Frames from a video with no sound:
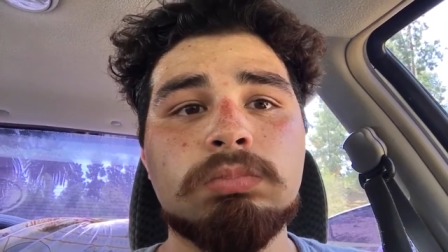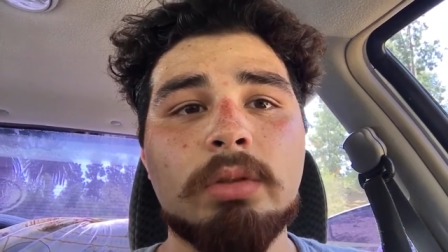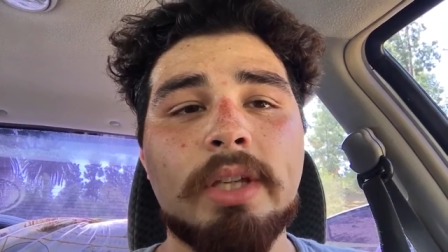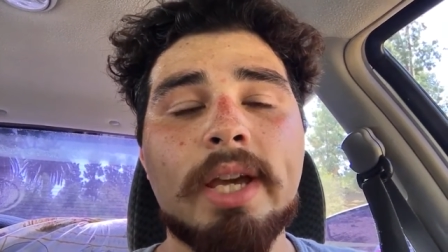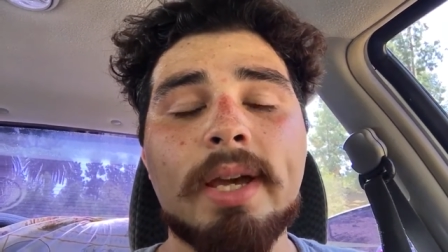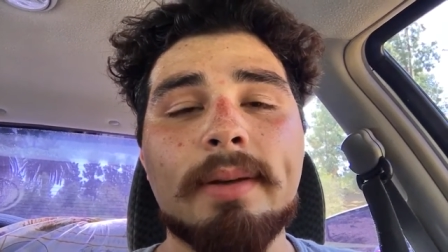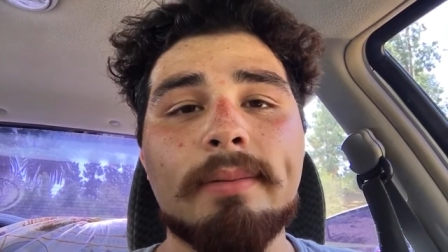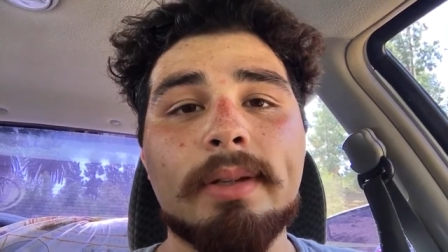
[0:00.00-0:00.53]

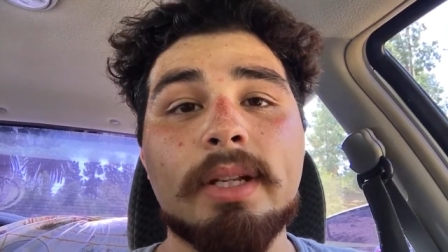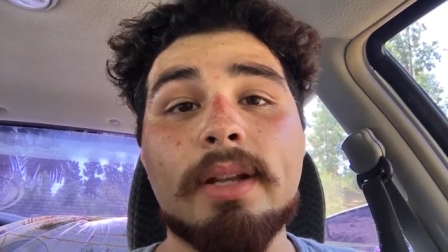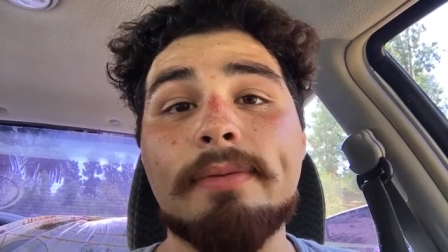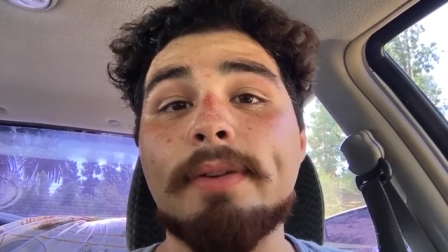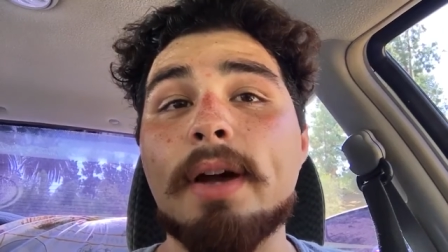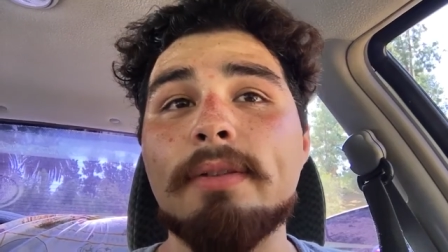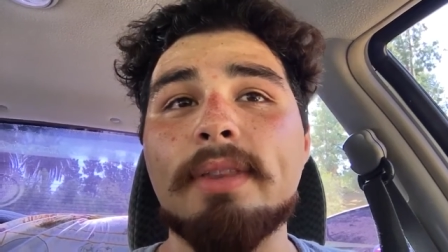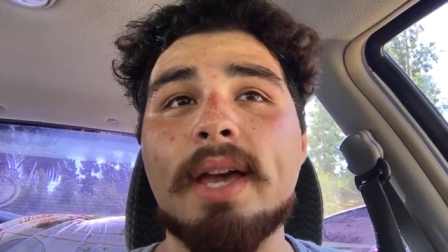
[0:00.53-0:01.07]
yeah and i
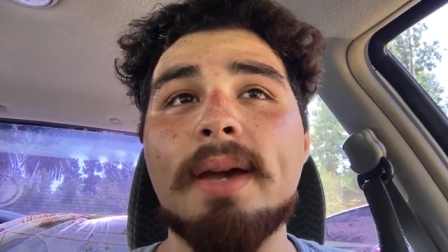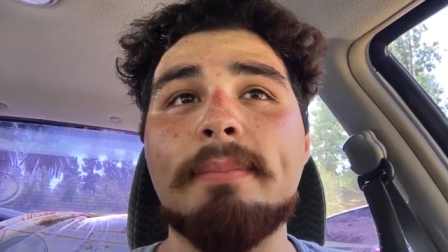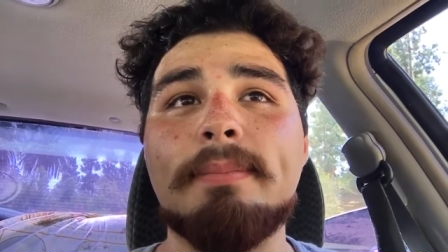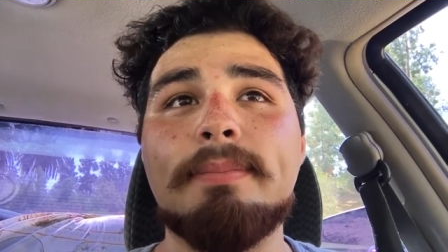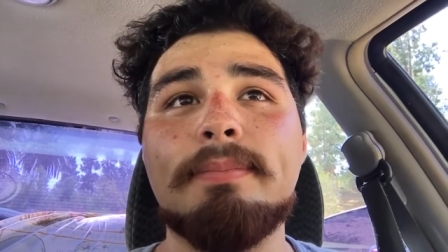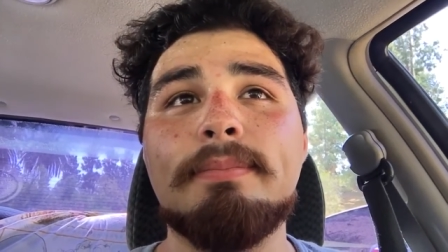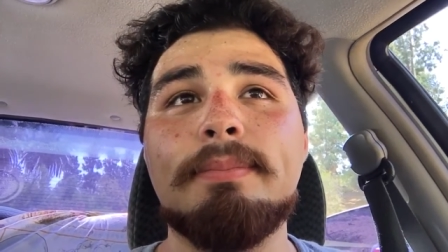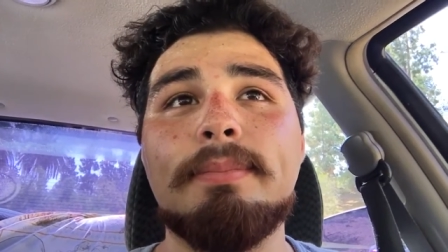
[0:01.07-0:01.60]
found that
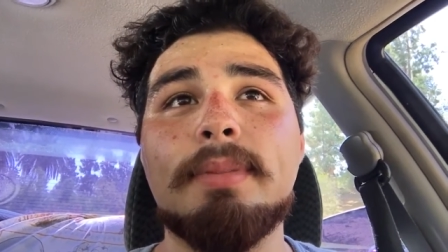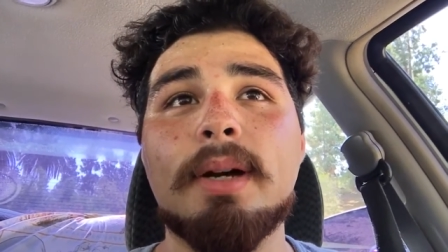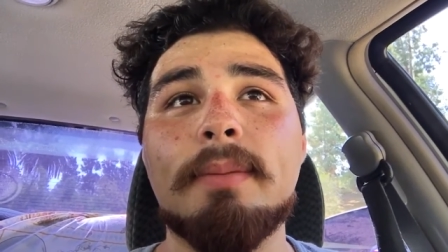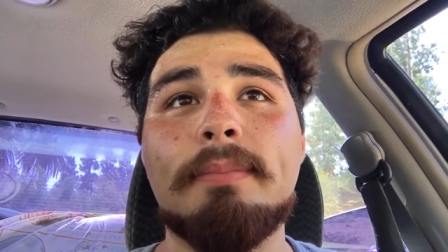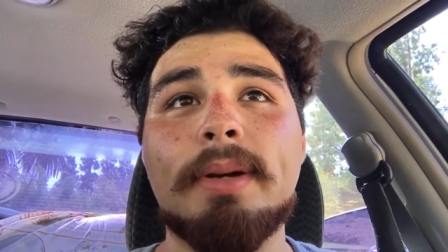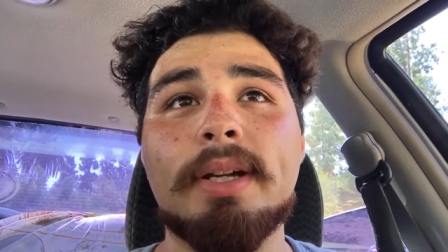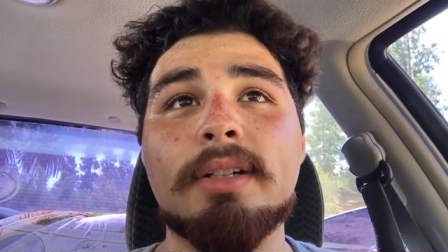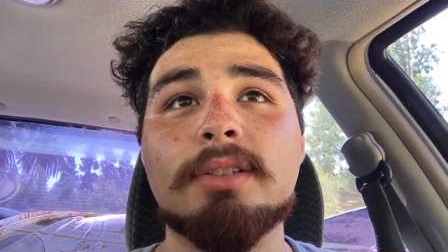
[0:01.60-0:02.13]
a
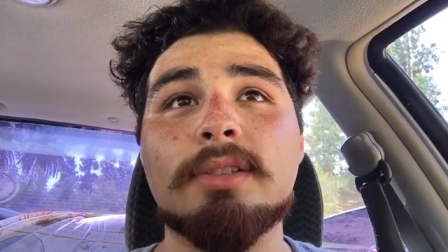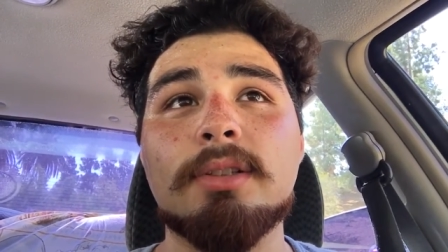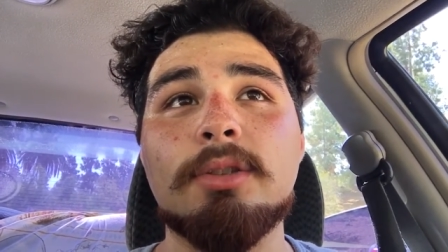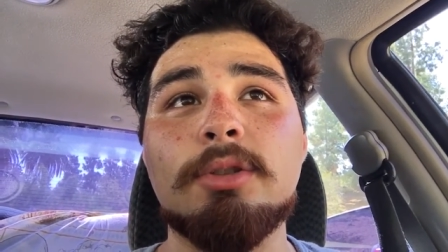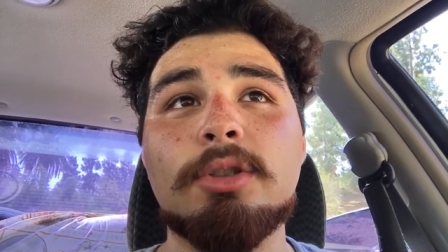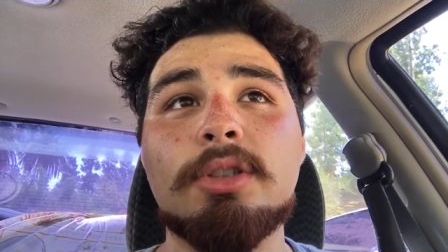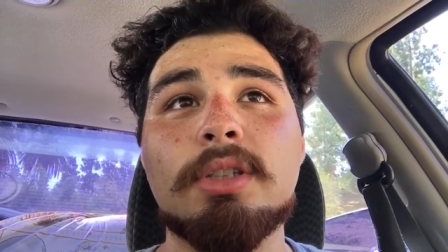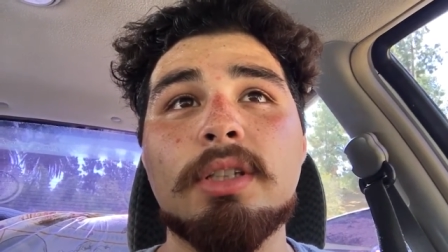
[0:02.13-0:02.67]
better
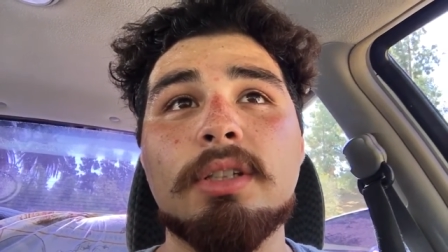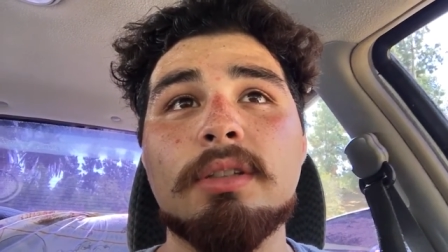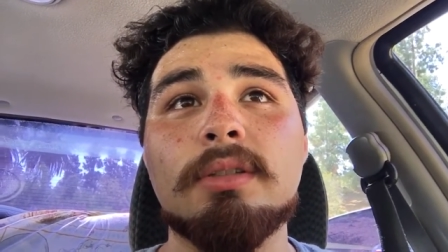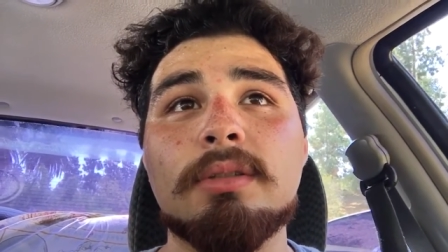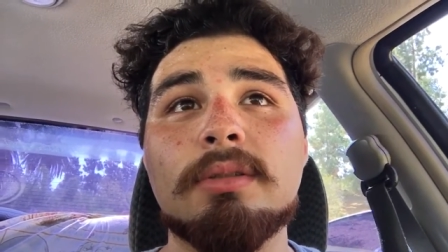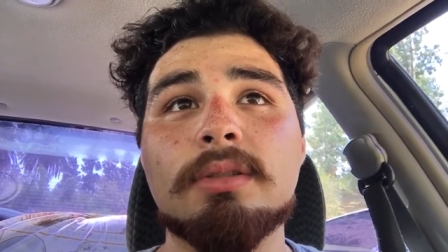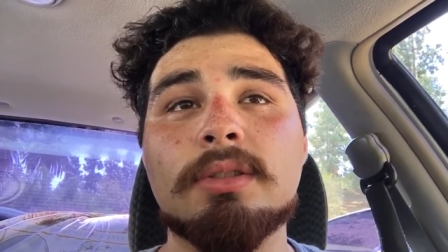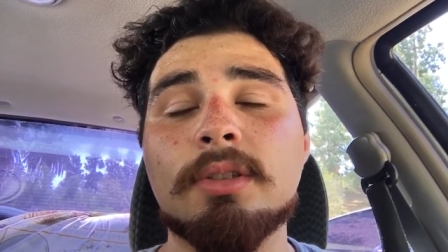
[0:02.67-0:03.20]

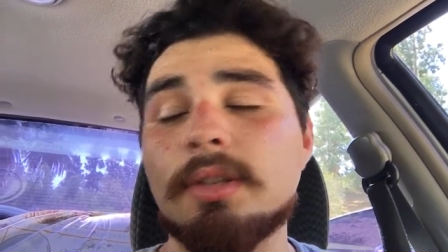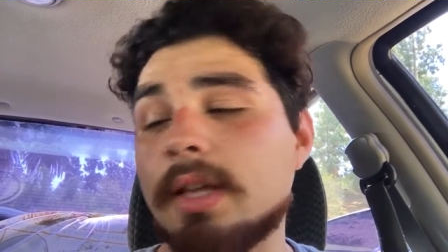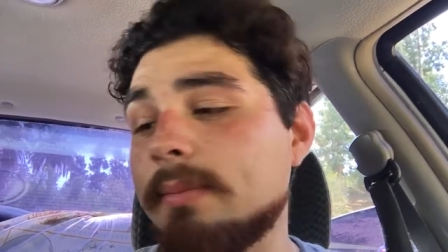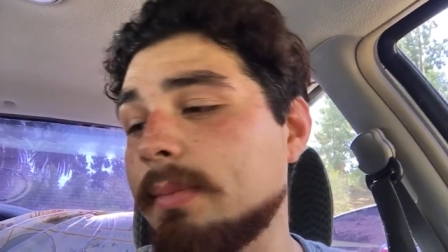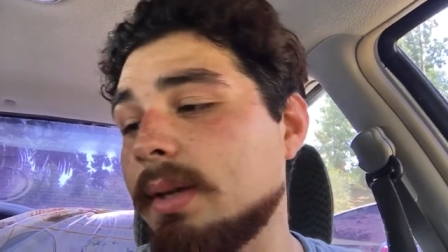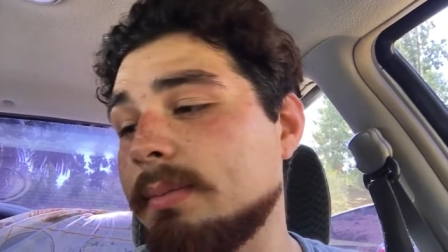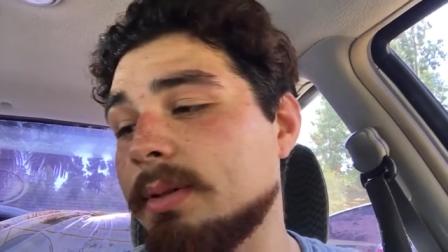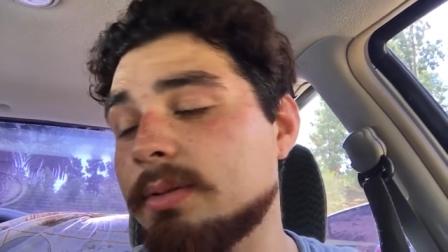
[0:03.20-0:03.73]
solution so that
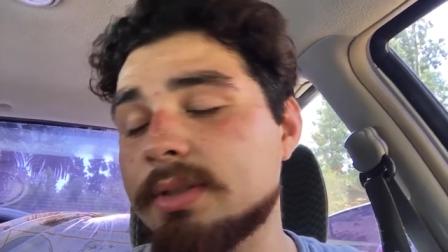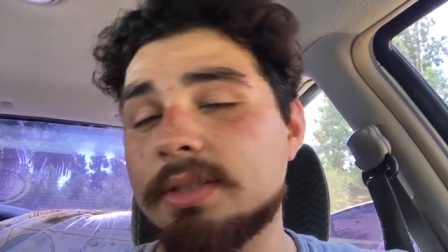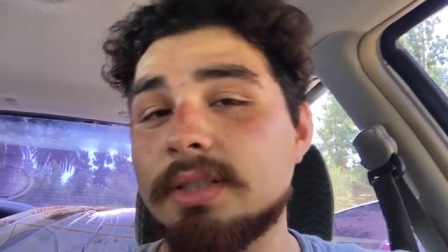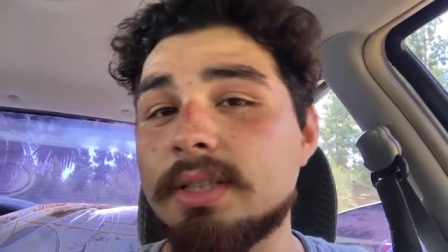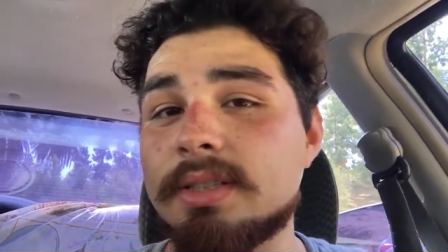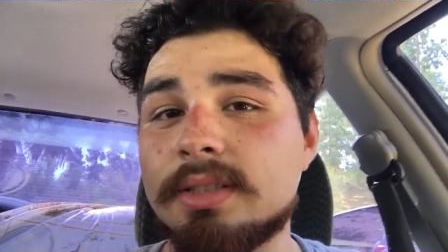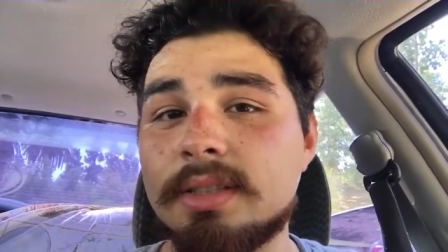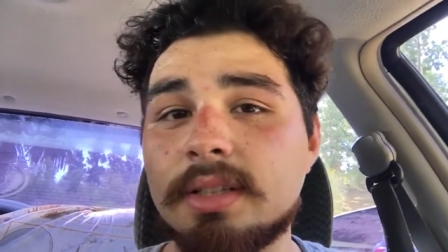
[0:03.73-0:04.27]
maybe when she
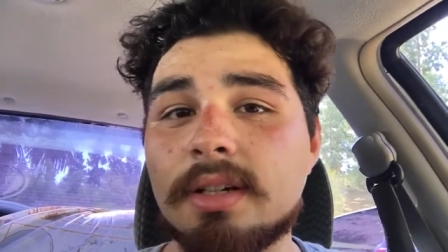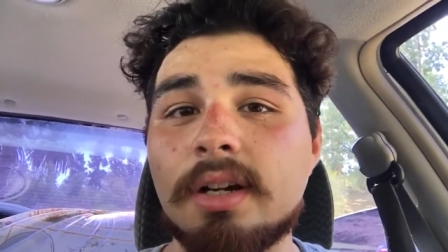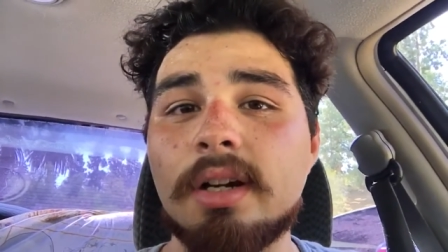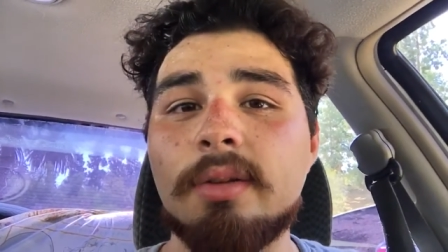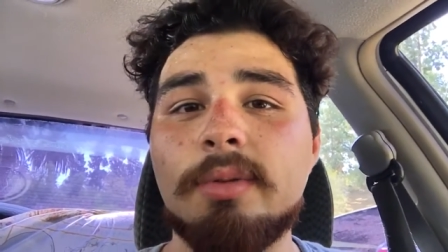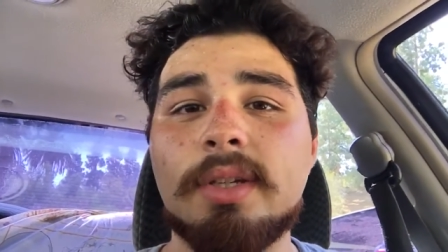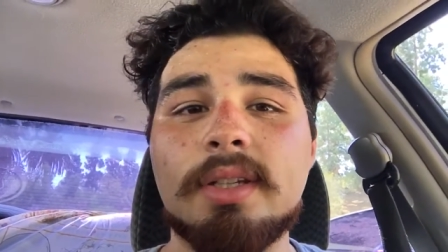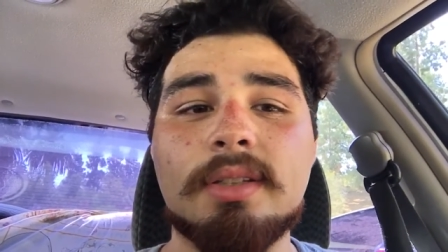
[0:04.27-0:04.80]
gets in the
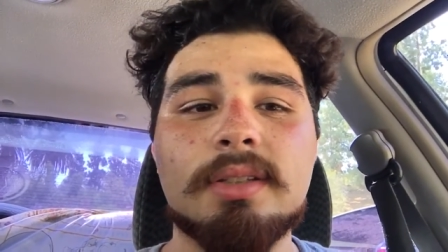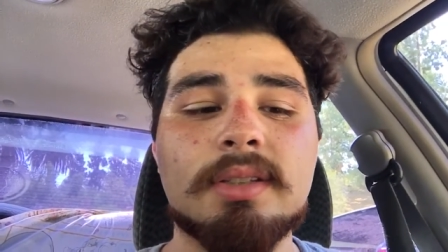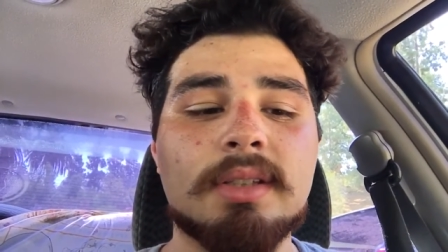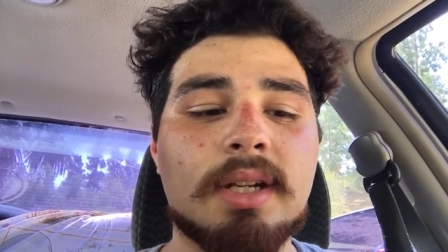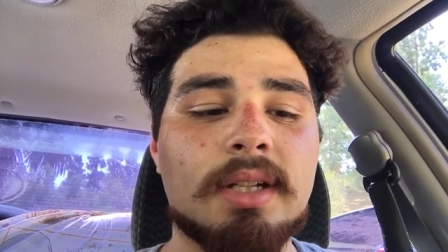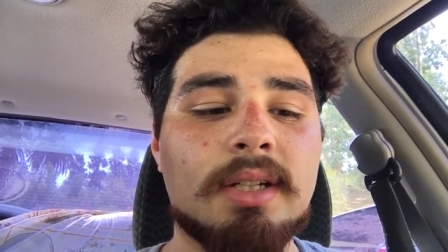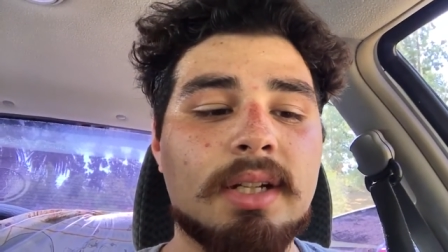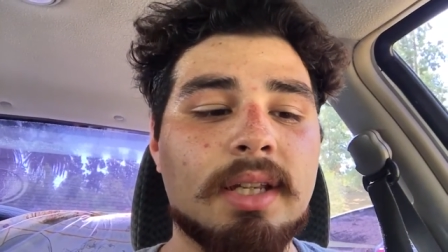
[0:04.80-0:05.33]
car we can just
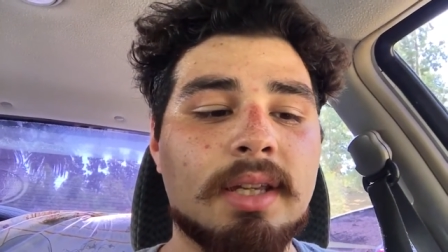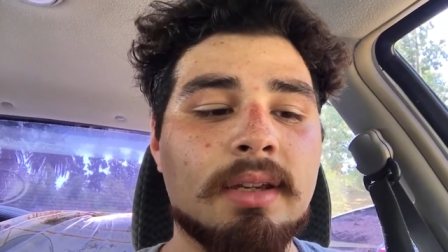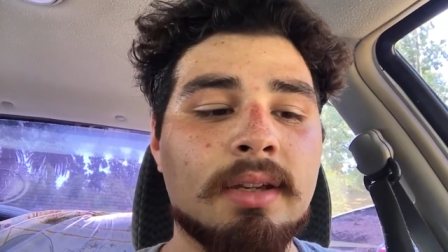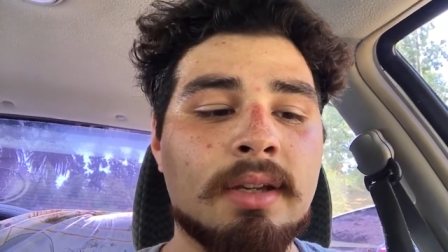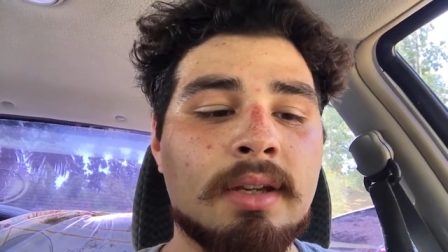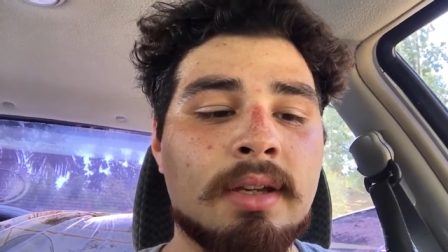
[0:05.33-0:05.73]
kind of like